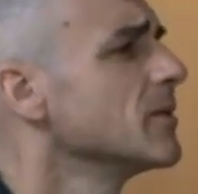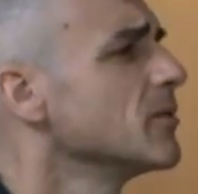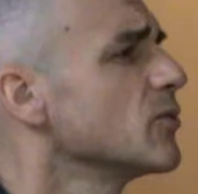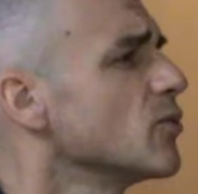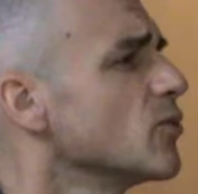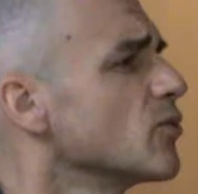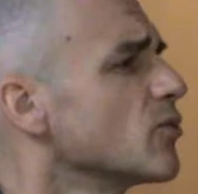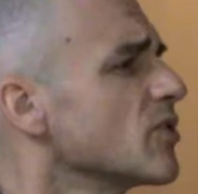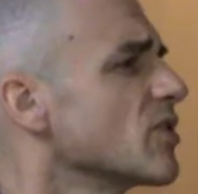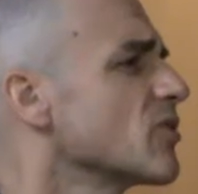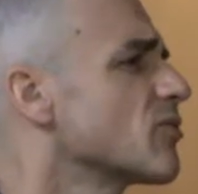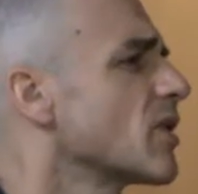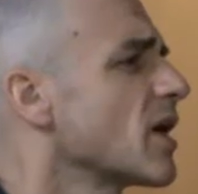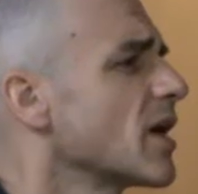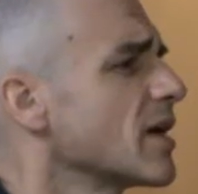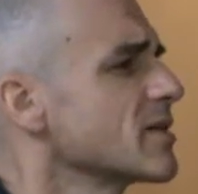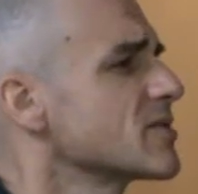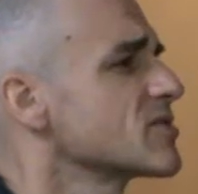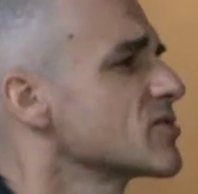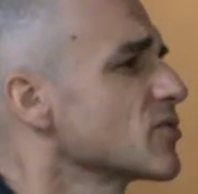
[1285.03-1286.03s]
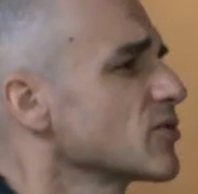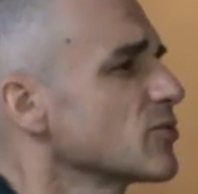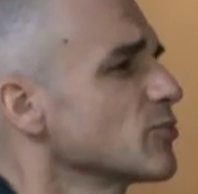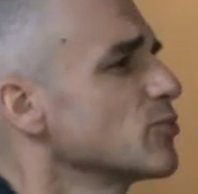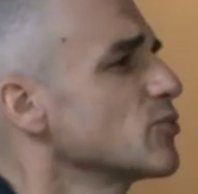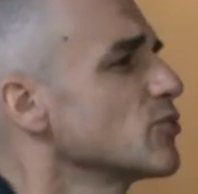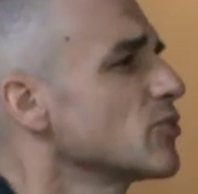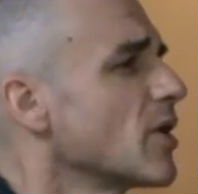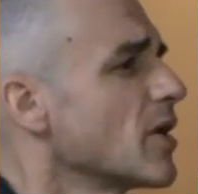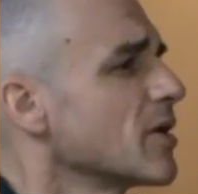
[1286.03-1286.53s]
to rewrite certain
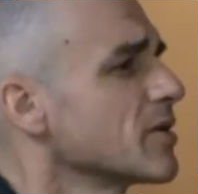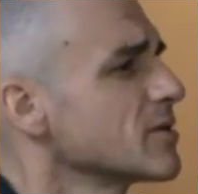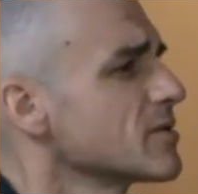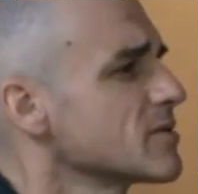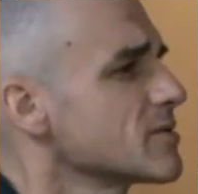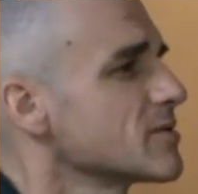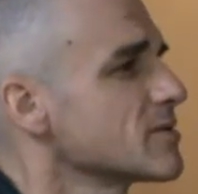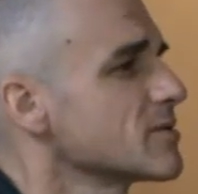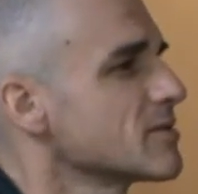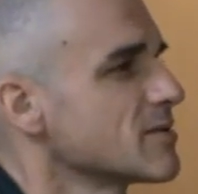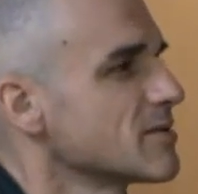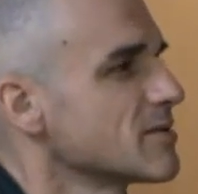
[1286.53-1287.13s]
Puranas,